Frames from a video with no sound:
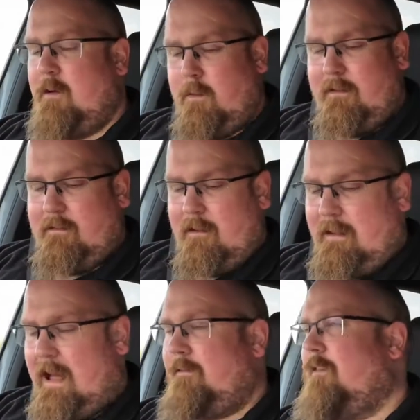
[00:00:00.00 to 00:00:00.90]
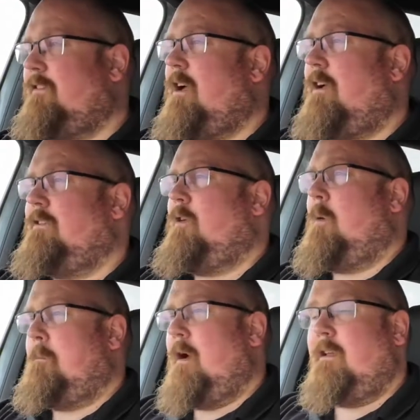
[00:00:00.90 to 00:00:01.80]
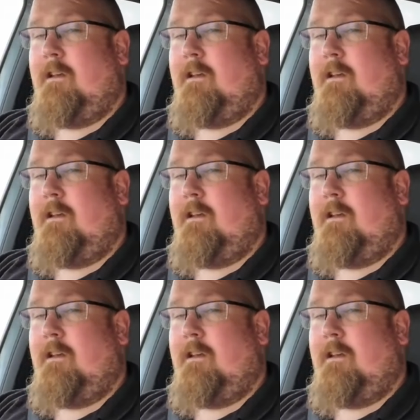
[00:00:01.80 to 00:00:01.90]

we still have the start stop button